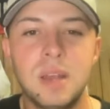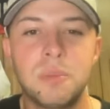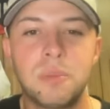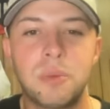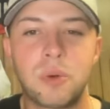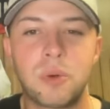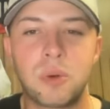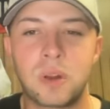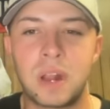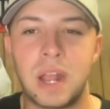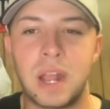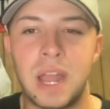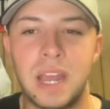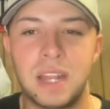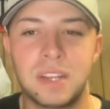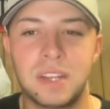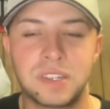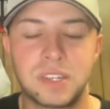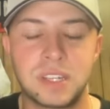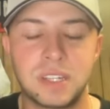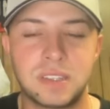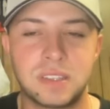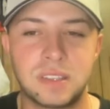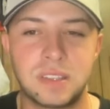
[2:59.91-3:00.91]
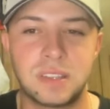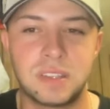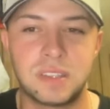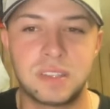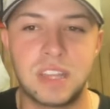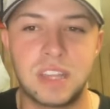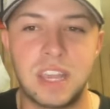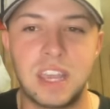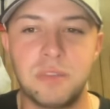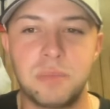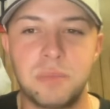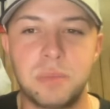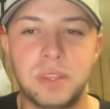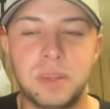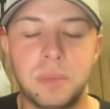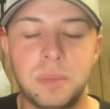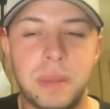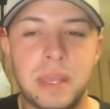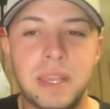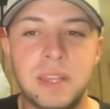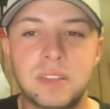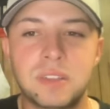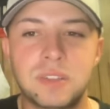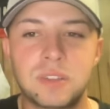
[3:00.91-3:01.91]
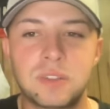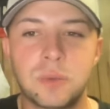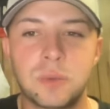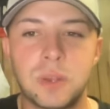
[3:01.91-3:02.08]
Porter Hodge gets the save. But the biggest